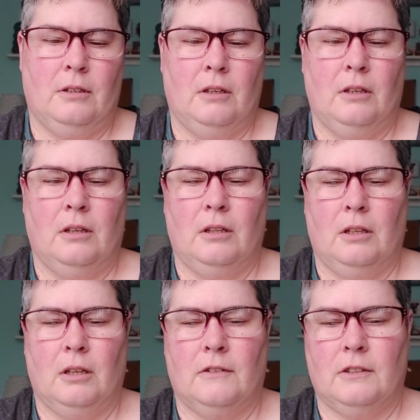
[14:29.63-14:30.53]
I
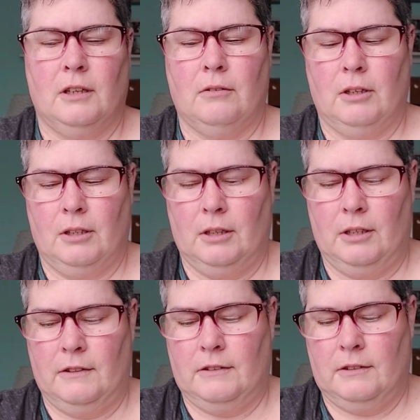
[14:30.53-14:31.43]
think it's down on the
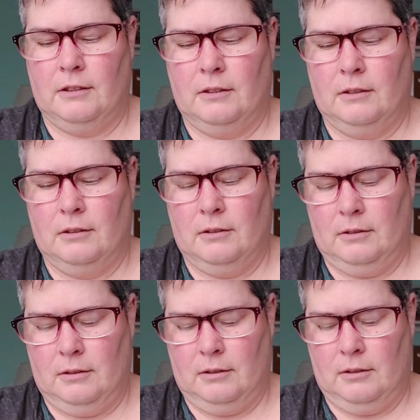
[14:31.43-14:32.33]
list.
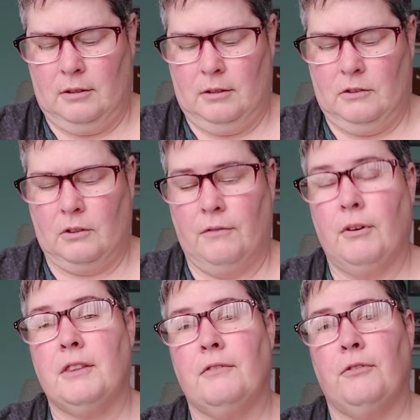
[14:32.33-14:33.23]
So I've
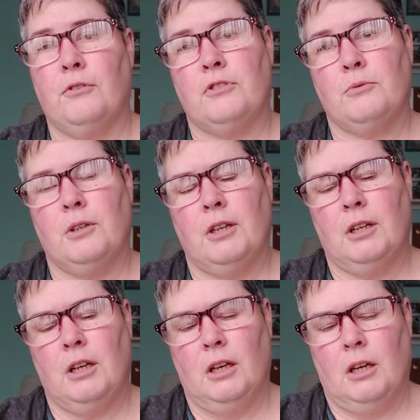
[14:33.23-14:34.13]
read the first
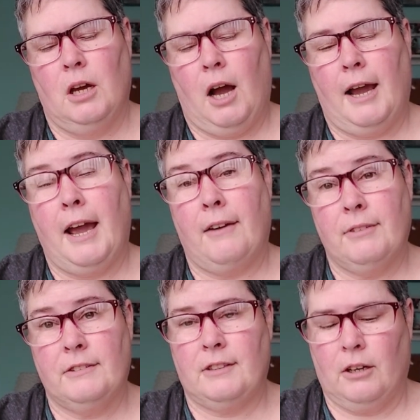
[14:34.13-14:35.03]
one. I have
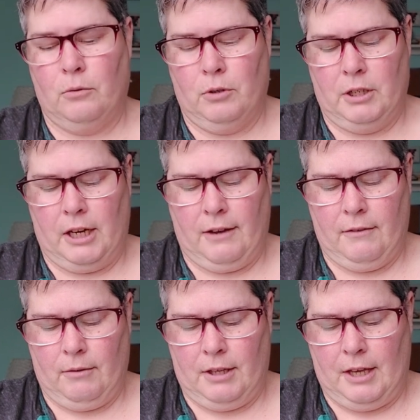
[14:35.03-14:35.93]
the second one. I
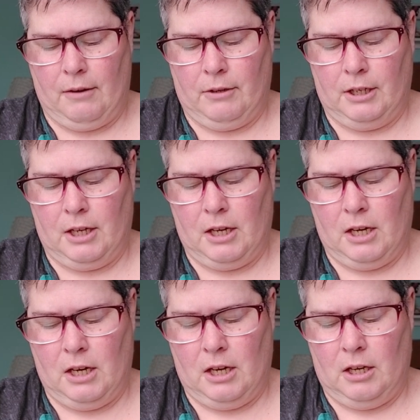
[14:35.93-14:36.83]
haven't read that one yet.
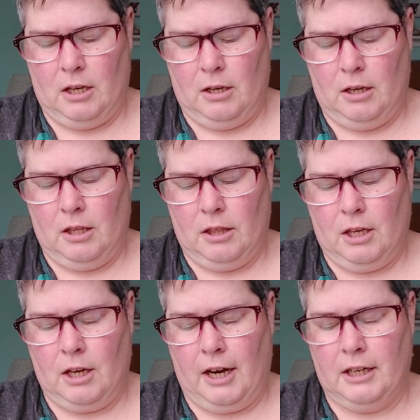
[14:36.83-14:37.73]
I
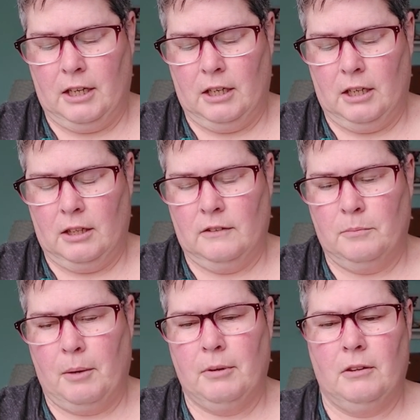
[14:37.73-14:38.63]
think I, this
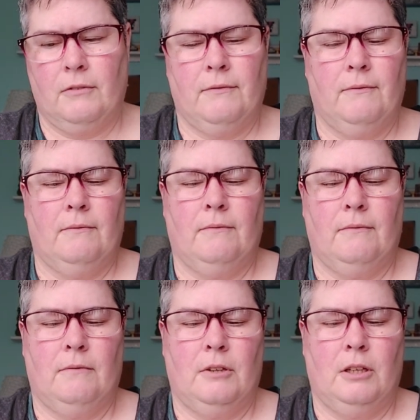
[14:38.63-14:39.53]
might be the,
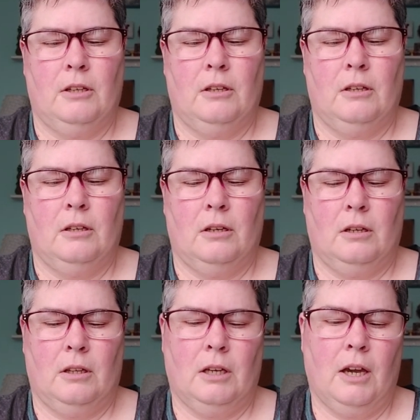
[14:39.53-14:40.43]
I
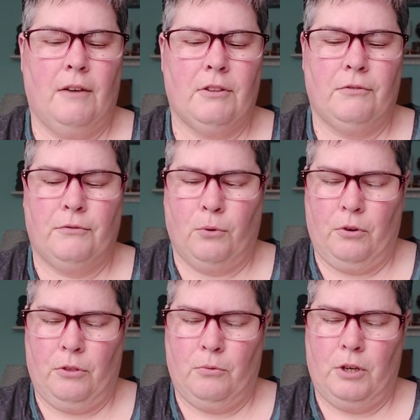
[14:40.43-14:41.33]
think I have the
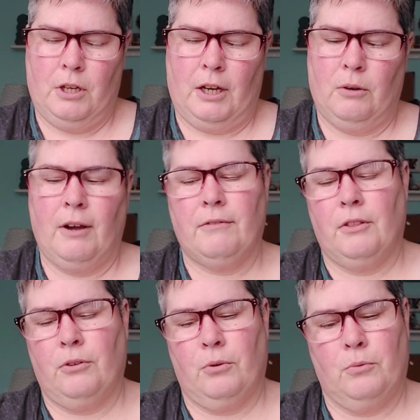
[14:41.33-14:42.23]
fourth one. I don't have the
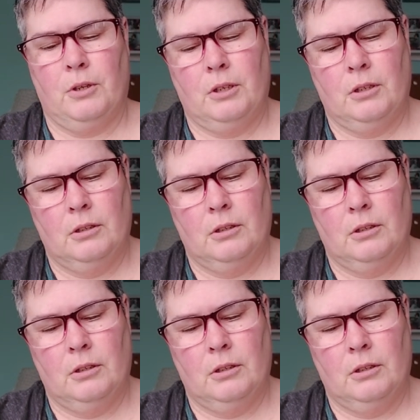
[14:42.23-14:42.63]
third one.